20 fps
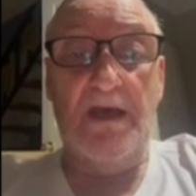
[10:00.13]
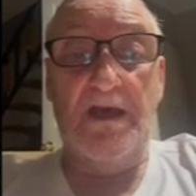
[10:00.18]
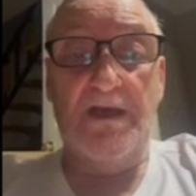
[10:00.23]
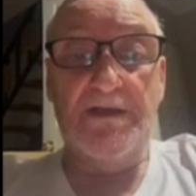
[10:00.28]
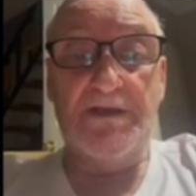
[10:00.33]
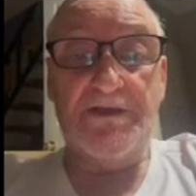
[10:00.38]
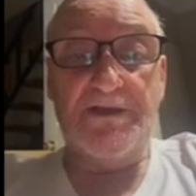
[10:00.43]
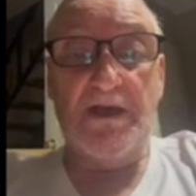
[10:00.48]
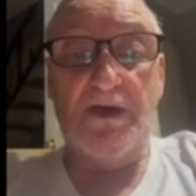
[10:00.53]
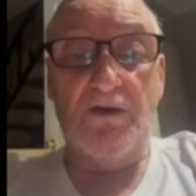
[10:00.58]

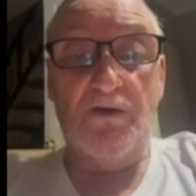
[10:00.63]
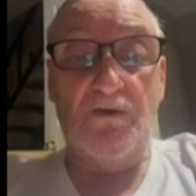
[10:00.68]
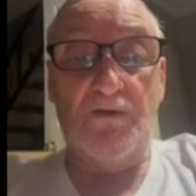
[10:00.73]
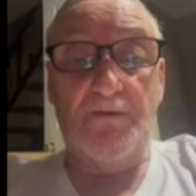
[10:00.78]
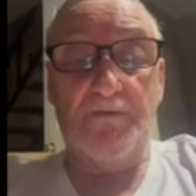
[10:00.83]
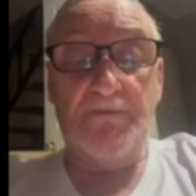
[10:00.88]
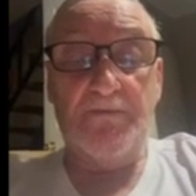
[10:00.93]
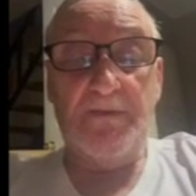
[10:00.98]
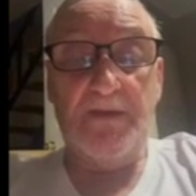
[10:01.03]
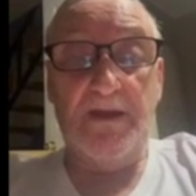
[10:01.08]
So
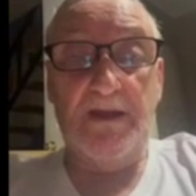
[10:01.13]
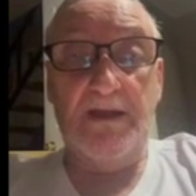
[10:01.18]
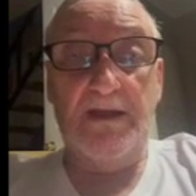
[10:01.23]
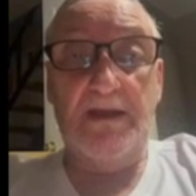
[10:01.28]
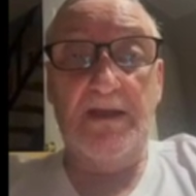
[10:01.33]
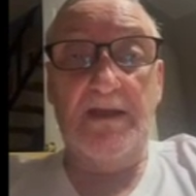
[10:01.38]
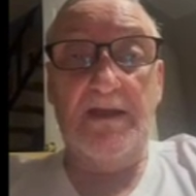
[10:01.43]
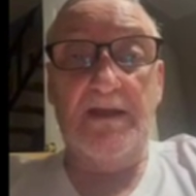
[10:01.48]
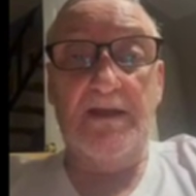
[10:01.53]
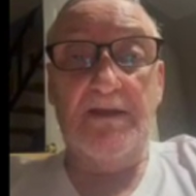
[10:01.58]

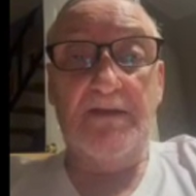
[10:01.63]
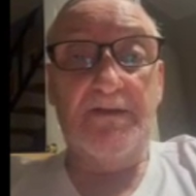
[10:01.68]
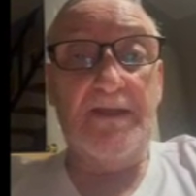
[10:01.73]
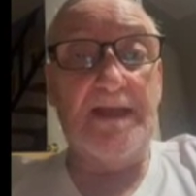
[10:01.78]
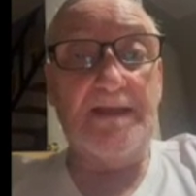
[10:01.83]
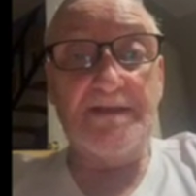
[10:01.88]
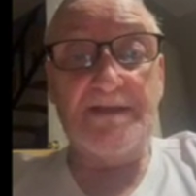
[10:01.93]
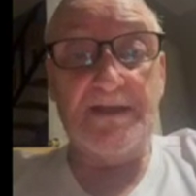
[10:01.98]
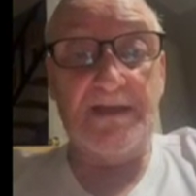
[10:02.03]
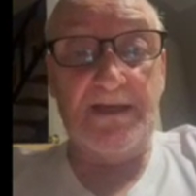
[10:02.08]

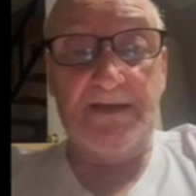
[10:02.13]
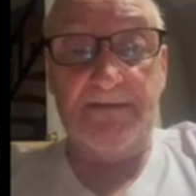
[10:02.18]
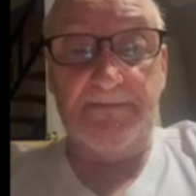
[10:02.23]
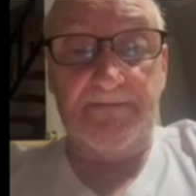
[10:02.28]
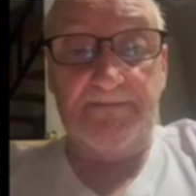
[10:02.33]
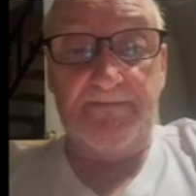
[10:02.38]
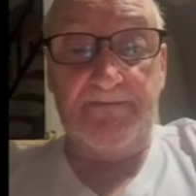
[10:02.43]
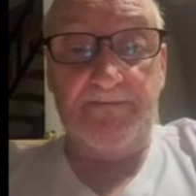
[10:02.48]
that's it.